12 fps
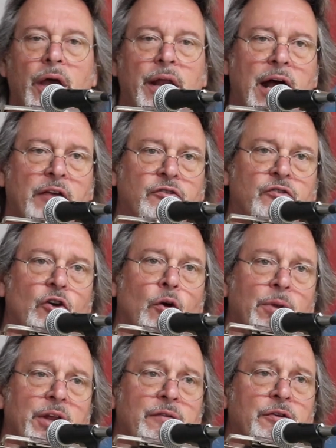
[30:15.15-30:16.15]
I still
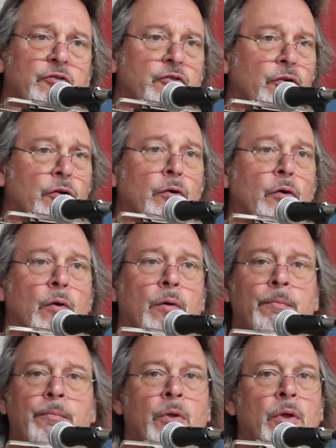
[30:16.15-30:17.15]
believe it's true.
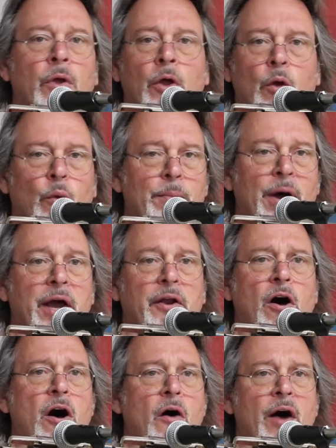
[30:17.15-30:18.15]
We
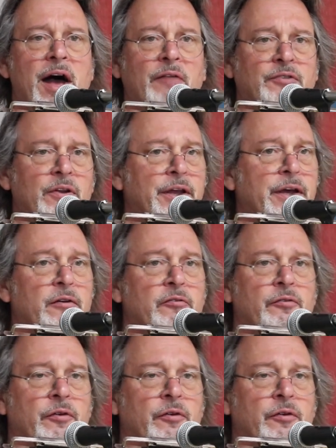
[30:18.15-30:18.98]
might all have to live